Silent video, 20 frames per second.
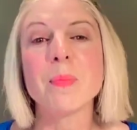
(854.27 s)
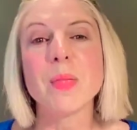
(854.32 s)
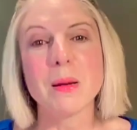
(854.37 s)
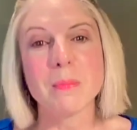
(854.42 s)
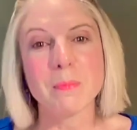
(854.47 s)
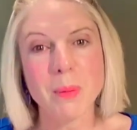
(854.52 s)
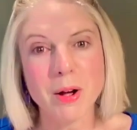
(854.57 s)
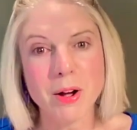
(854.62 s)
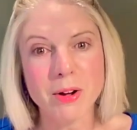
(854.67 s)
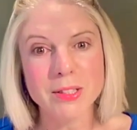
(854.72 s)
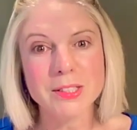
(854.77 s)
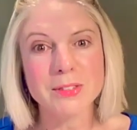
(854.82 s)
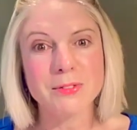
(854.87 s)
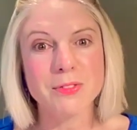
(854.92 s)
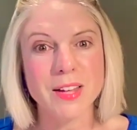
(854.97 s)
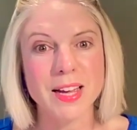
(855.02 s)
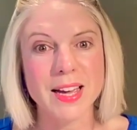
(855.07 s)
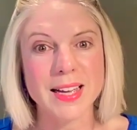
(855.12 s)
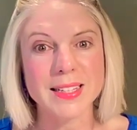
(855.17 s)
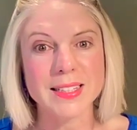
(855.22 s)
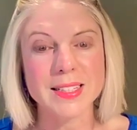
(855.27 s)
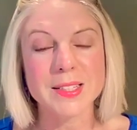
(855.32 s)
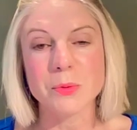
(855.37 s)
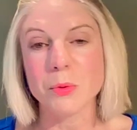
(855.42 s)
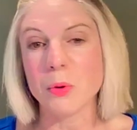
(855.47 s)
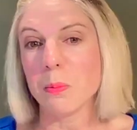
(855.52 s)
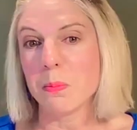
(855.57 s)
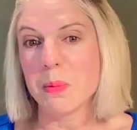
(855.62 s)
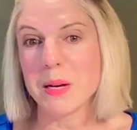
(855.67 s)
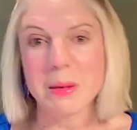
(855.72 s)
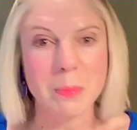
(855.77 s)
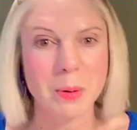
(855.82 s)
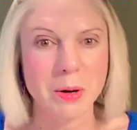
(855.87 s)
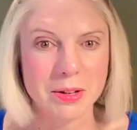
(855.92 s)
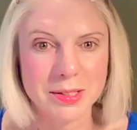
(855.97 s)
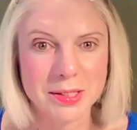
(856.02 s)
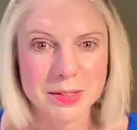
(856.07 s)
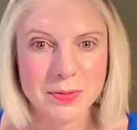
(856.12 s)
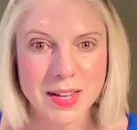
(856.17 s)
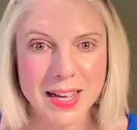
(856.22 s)
And part of that, or a big
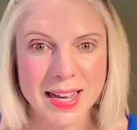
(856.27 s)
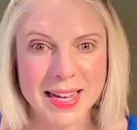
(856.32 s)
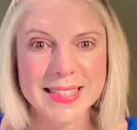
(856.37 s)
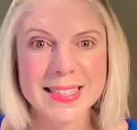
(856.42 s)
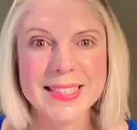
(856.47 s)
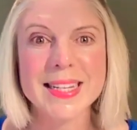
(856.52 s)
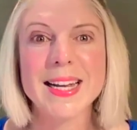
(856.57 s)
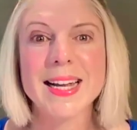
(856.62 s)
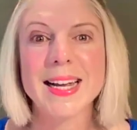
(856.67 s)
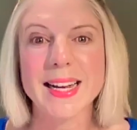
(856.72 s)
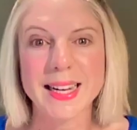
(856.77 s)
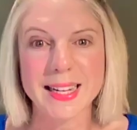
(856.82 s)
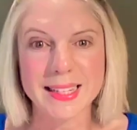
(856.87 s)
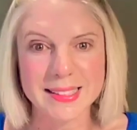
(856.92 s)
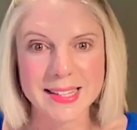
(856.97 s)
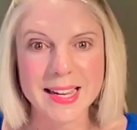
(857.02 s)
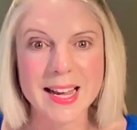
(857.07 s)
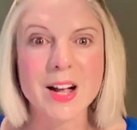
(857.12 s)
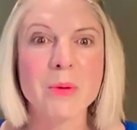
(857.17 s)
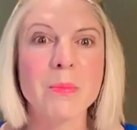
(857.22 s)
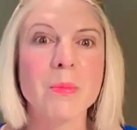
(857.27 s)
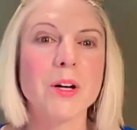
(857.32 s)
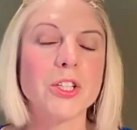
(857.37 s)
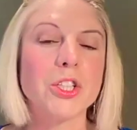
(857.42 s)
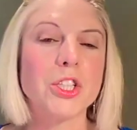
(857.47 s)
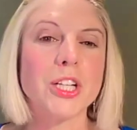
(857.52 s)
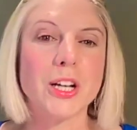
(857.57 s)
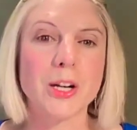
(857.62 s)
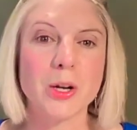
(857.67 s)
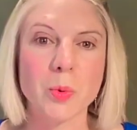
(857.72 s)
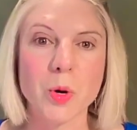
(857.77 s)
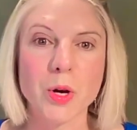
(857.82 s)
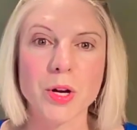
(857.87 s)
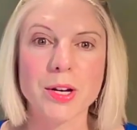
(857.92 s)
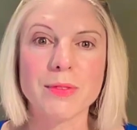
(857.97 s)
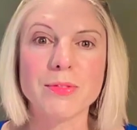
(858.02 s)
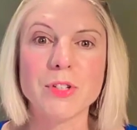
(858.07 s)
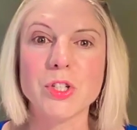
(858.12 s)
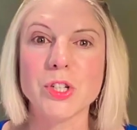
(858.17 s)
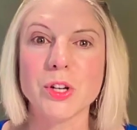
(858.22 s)
part of that, is how much shadow work
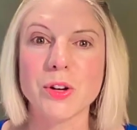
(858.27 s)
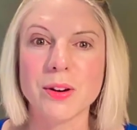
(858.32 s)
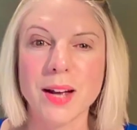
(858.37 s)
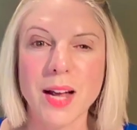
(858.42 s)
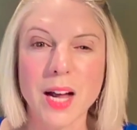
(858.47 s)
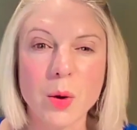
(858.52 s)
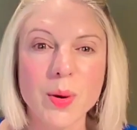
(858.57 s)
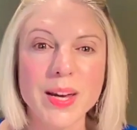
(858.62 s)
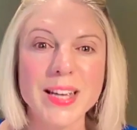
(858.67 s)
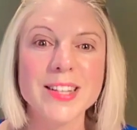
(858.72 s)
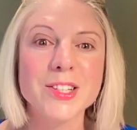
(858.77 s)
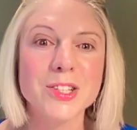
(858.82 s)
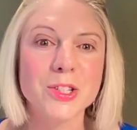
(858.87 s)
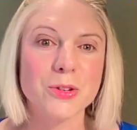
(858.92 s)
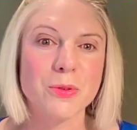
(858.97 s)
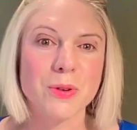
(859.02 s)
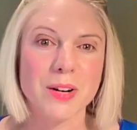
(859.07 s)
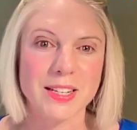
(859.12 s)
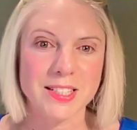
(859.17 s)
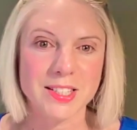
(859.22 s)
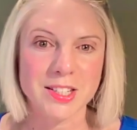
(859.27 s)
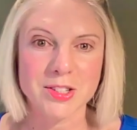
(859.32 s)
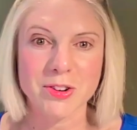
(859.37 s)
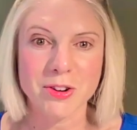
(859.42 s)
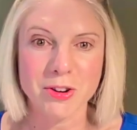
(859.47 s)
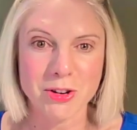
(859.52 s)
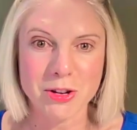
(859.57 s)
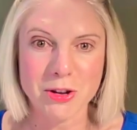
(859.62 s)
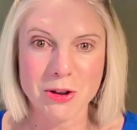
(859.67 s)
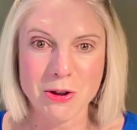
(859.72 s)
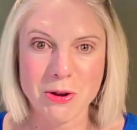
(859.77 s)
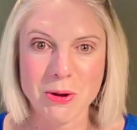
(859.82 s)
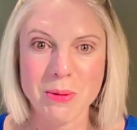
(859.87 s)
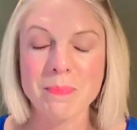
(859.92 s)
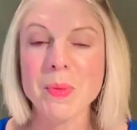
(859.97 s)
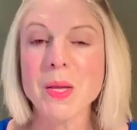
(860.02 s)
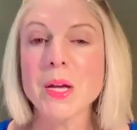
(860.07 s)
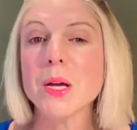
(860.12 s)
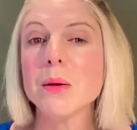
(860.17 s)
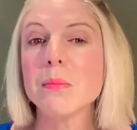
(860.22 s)
have you done? How integrated are you?
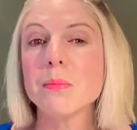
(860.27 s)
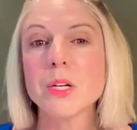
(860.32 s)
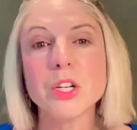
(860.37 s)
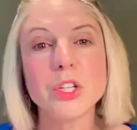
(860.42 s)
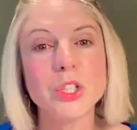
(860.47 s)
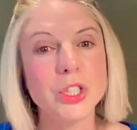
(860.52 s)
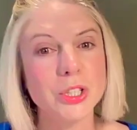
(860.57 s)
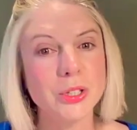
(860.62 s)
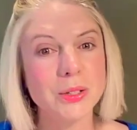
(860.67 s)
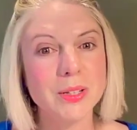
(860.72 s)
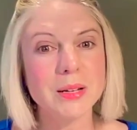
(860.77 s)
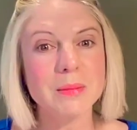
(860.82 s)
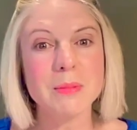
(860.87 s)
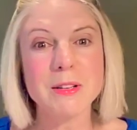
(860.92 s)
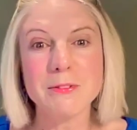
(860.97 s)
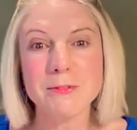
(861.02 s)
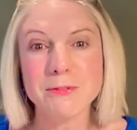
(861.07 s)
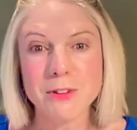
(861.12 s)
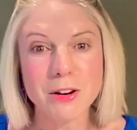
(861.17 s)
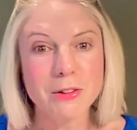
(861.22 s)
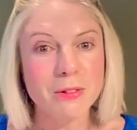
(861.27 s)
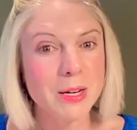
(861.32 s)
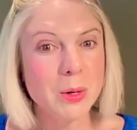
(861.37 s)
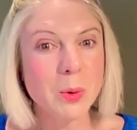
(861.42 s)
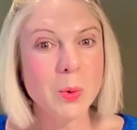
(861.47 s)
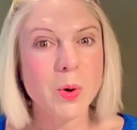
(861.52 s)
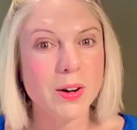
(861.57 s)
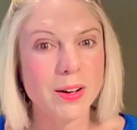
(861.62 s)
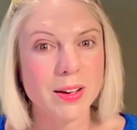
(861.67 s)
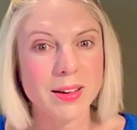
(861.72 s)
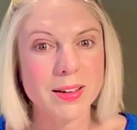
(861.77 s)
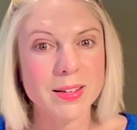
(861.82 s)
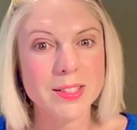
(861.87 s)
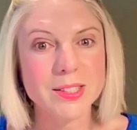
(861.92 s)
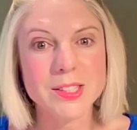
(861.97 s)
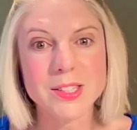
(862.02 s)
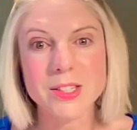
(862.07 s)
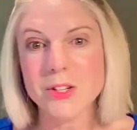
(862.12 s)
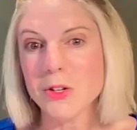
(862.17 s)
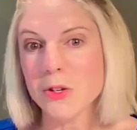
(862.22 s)
Because you can be very
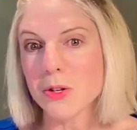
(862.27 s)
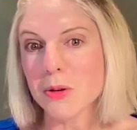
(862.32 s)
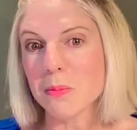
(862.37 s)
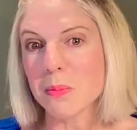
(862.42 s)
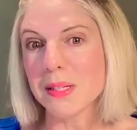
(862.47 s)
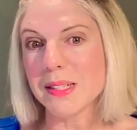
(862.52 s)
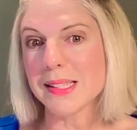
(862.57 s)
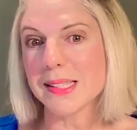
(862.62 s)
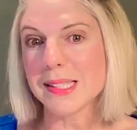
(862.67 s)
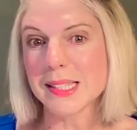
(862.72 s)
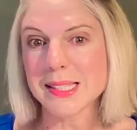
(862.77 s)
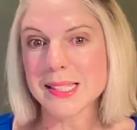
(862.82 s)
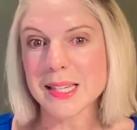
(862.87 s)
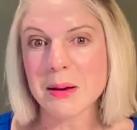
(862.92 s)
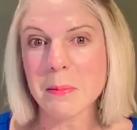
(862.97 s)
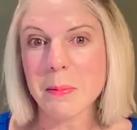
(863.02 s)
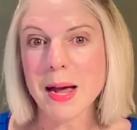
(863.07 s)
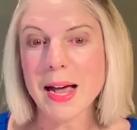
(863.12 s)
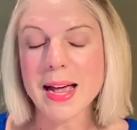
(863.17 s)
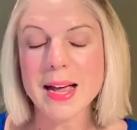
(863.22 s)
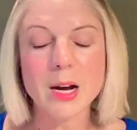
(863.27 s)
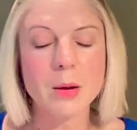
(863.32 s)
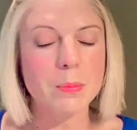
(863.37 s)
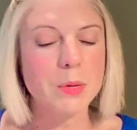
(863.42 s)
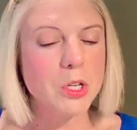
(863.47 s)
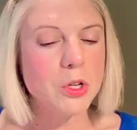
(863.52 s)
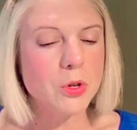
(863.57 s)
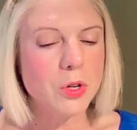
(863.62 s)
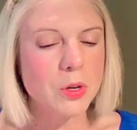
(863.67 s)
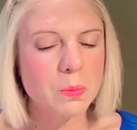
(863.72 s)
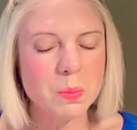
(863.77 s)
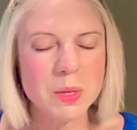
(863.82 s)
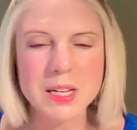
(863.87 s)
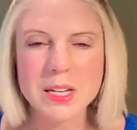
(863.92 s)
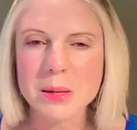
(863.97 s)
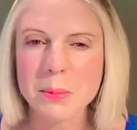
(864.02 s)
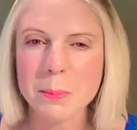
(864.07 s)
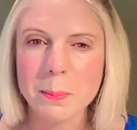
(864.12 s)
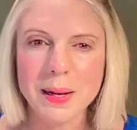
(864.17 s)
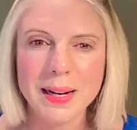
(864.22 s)
quiet, you can be sitting back, but you can be
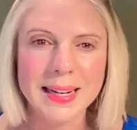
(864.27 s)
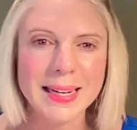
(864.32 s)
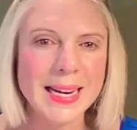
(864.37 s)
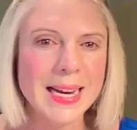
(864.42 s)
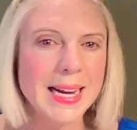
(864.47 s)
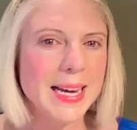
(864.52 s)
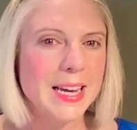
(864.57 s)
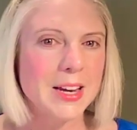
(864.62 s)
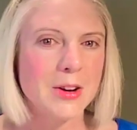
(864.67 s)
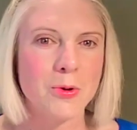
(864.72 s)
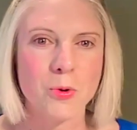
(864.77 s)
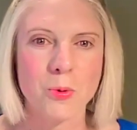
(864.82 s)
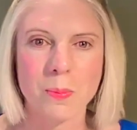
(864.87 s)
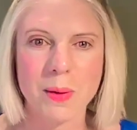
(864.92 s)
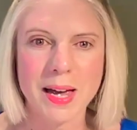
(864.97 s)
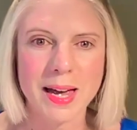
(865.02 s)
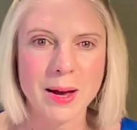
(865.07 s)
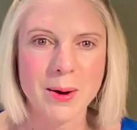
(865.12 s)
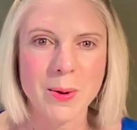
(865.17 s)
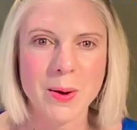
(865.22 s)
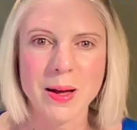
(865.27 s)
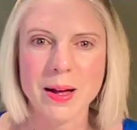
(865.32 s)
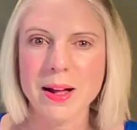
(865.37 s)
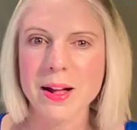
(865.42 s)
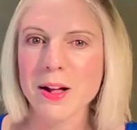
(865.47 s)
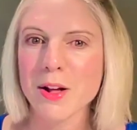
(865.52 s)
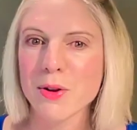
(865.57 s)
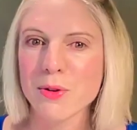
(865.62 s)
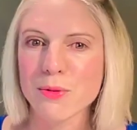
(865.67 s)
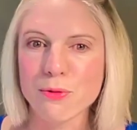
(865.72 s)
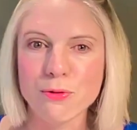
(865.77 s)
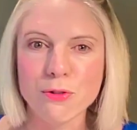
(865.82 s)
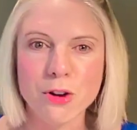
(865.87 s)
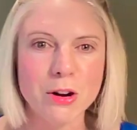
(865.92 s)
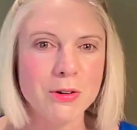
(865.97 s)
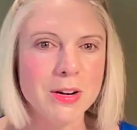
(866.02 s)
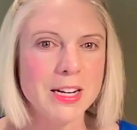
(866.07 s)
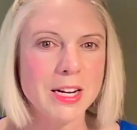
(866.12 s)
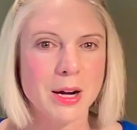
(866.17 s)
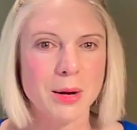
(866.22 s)
completely in your power,
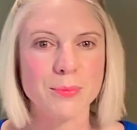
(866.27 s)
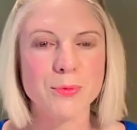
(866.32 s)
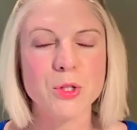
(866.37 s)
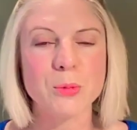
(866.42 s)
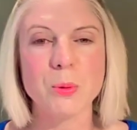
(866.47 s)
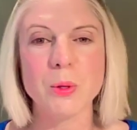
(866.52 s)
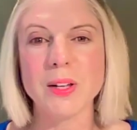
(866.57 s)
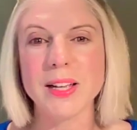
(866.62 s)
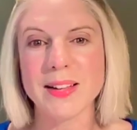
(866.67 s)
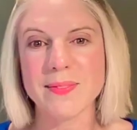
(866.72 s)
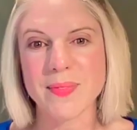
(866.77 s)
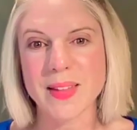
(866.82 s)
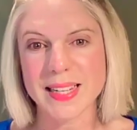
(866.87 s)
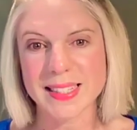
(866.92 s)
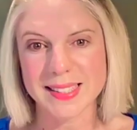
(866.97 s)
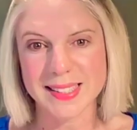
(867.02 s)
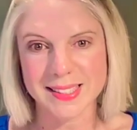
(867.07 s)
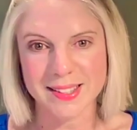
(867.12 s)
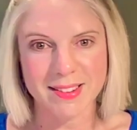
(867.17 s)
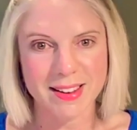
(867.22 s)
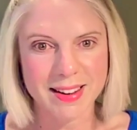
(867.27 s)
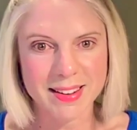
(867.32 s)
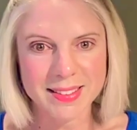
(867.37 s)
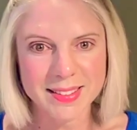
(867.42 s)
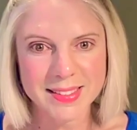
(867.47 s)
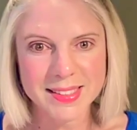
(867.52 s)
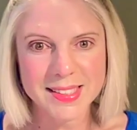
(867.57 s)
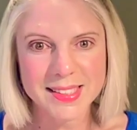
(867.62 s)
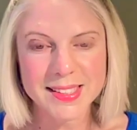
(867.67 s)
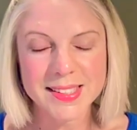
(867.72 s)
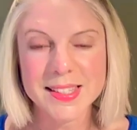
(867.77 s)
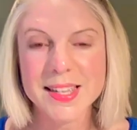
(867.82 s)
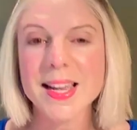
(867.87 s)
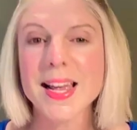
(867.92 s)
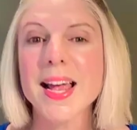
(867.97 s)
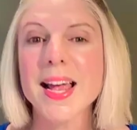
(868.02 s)
very comfortable in that silence